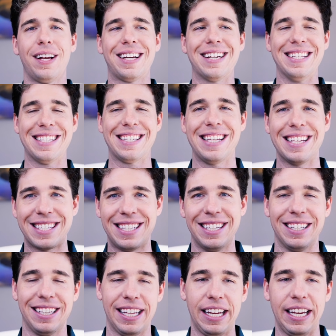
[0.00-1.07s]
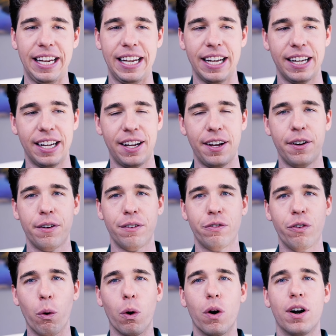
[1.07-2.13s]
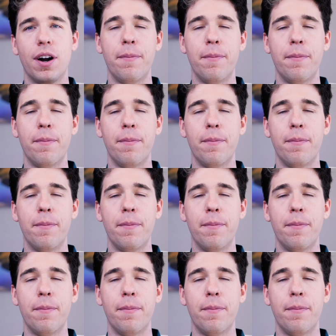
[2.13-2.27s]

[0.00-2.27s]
consistently for